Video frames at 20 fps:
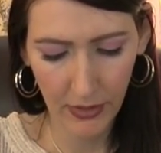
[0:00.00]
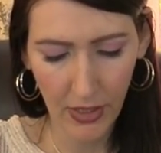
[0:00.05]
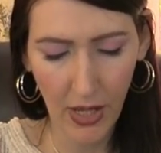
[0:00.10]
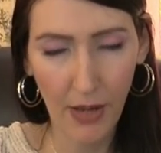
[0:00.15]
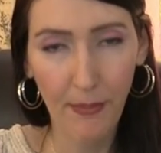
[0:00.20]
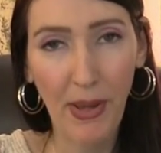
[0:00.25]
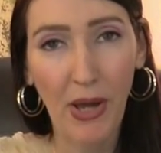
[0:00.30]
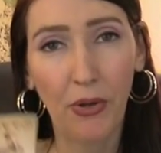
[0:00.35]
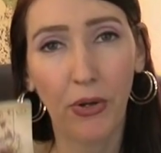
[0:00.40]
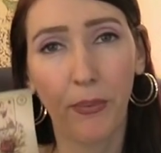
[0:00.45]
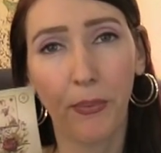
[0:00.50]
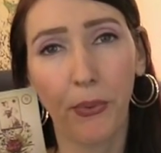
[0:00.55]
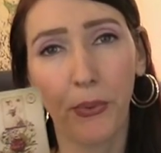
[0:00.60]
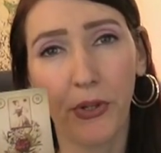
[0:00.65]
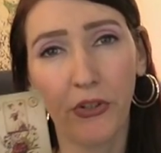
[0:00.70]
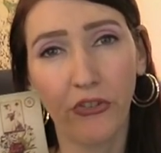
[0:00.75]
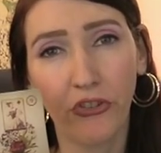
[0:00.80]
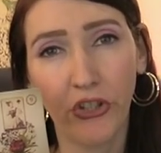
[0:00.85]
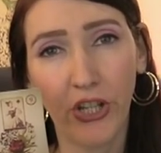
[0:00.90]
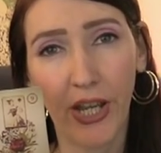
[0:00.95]
about
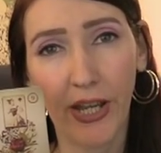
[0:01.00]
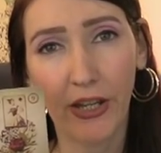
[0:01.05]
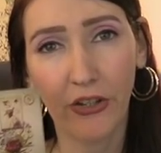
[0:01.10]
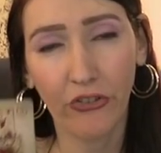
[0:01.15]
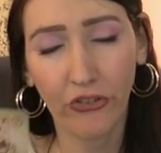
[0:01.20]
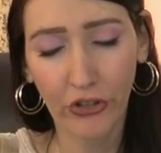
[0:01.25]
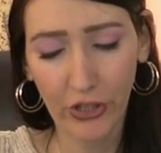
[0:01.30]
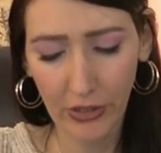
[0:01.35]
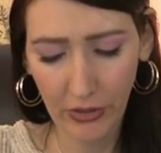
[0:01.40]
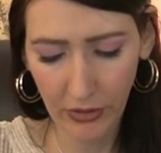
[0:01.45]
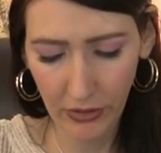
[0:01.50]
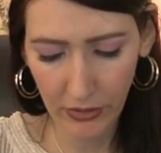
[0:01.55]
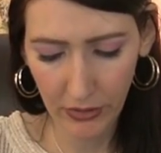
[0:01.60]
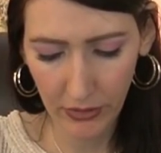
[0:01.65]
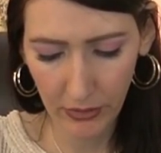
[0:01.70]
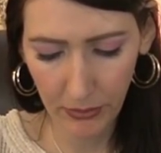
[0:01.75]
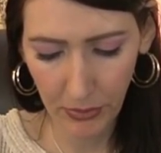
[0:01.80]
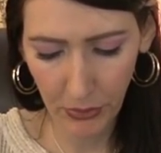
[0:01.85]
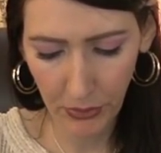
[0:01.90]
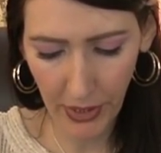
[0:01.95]
appreciation,
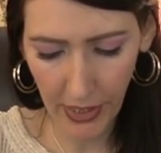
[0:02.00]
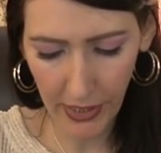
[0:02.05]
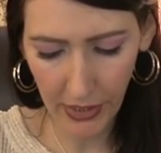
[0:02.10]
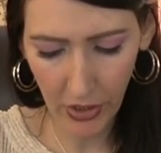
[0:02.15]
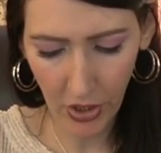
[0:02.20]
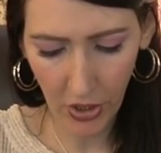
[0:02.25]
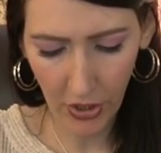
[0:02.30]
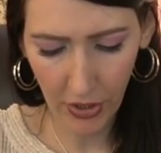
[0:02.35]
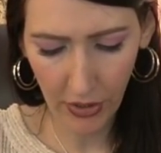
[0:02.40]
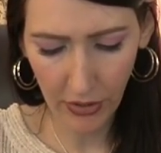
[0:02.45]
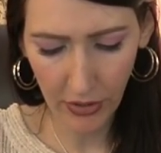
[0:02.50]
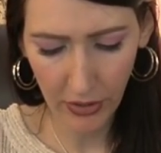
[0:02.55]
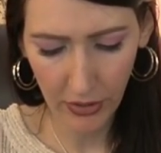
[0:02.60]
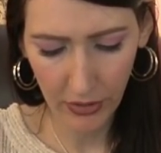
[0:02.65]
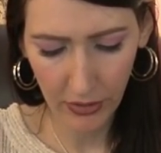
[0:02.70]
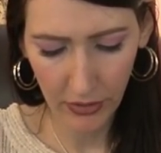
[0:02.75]
bouquet card,